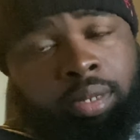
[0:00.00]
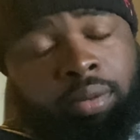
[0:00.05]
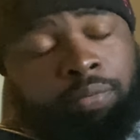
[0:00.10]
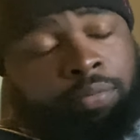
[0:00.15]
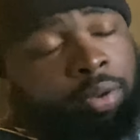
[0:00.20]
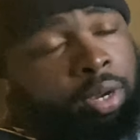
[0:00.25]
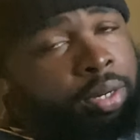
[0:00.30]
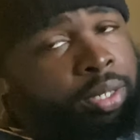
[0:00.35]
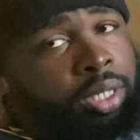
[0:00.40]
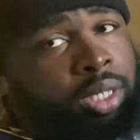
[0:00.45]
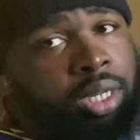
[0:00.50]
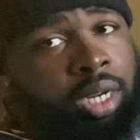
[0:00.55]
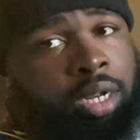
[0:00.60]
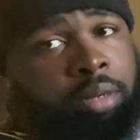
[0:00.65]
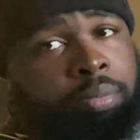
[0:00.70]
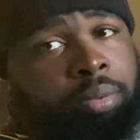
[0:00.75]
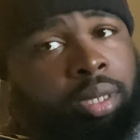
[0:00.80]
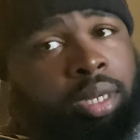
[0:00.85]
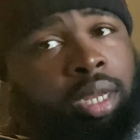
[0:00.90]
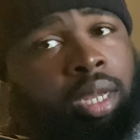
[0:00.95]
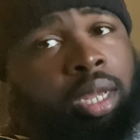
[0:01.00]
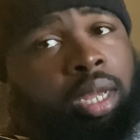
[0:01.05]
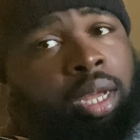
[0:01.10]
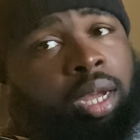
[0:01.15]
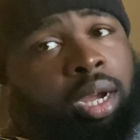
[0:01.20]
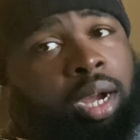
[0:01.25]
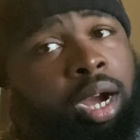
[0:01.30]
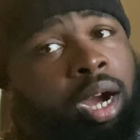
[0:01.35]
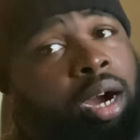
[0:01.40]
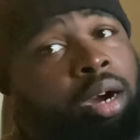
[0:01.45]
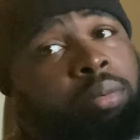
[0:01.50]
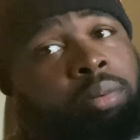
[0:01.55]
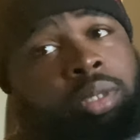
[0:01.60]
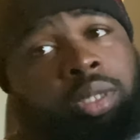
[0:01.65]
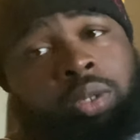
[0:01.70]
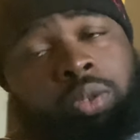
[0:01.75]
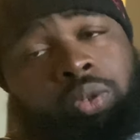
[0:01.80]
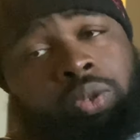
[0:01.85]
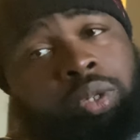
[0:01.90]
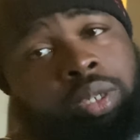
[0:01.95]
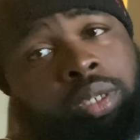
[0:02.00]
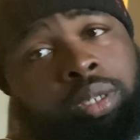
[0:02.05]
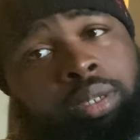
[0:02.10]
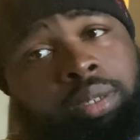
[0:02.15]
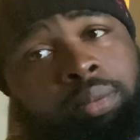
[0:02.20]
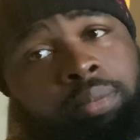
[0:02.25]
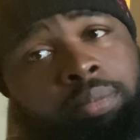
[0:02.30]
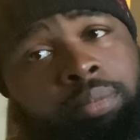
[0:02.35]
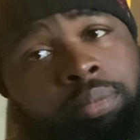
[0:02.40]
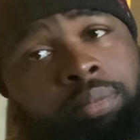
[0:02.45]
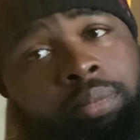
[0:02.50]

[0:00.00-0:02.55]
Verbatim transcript: Very sloppy. I almost don't trust it.